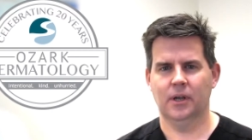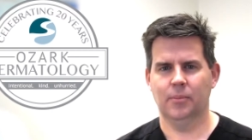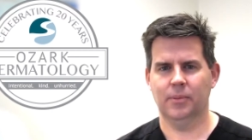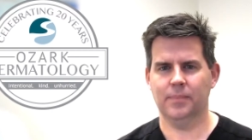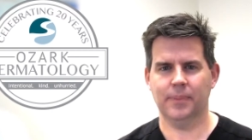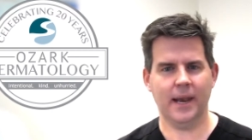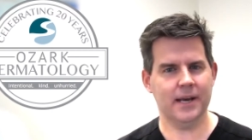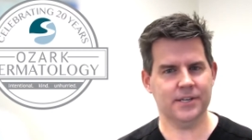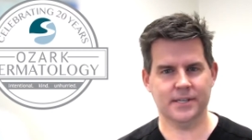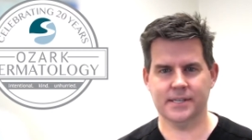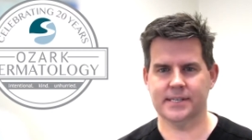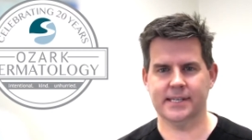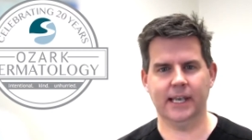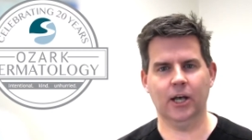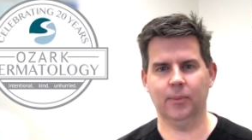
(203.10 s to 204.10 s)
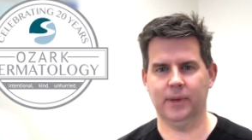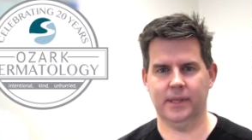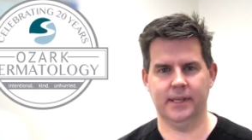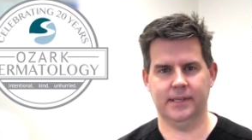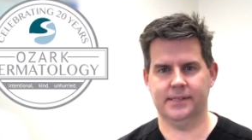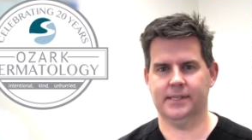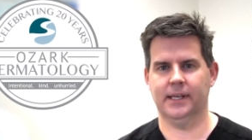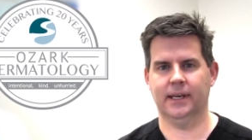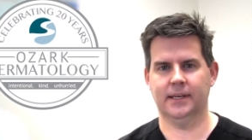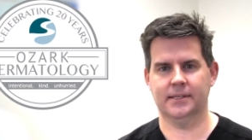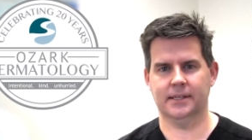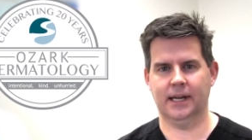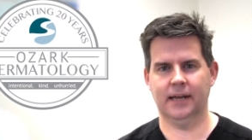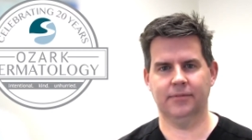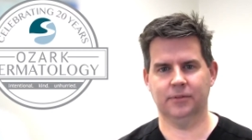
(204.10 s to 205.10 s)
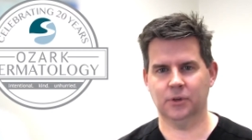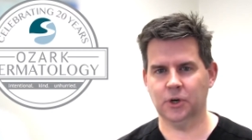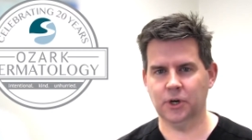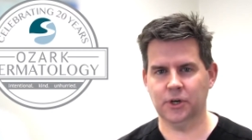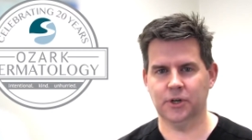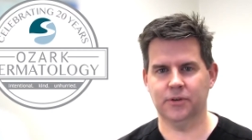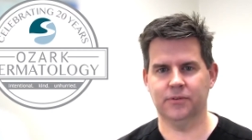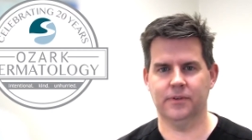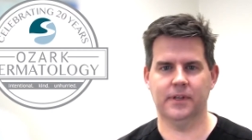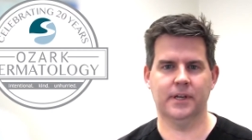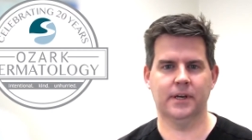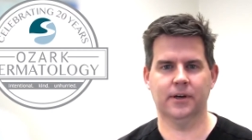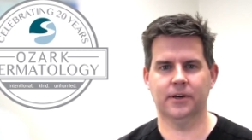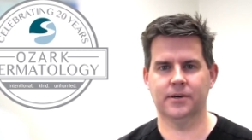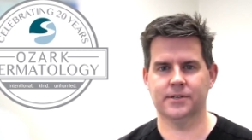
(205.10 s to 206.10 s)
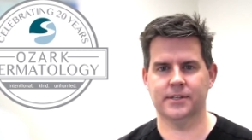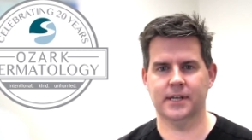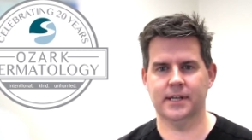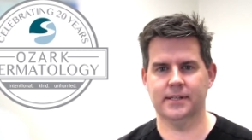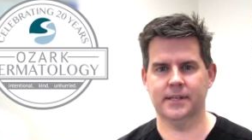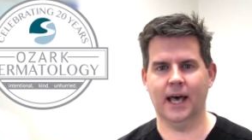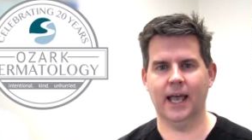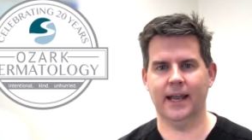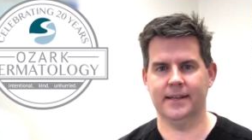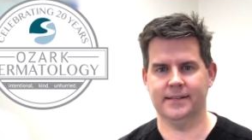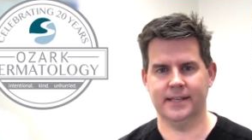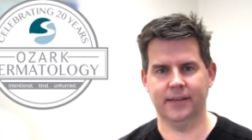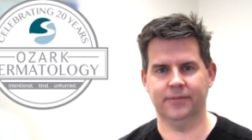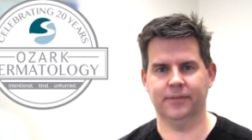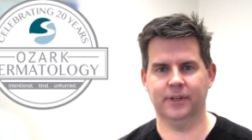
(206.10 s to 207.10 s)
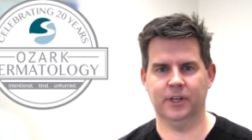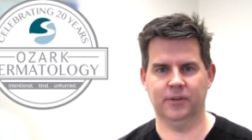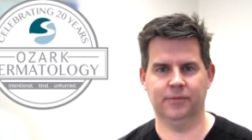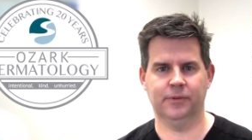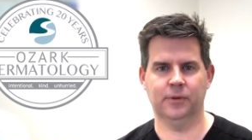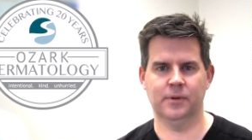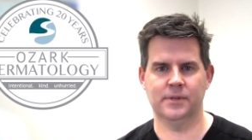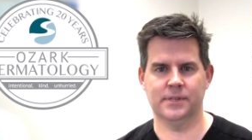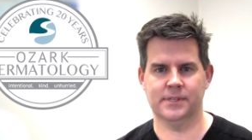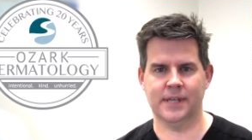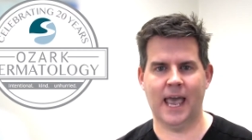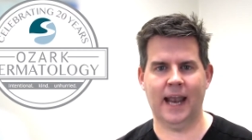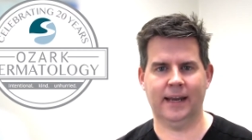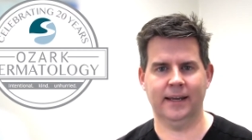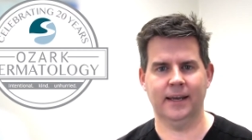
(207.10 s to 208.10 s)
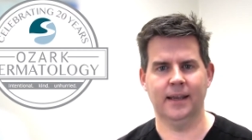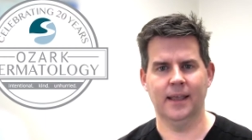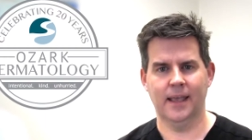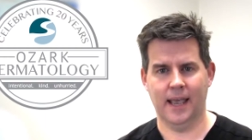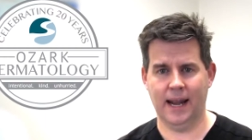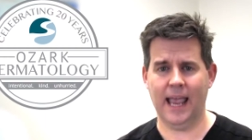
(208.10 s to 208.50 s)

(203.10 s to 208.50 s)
But patients tell me these things, and I've learned over the years that diet definitely influences acne, and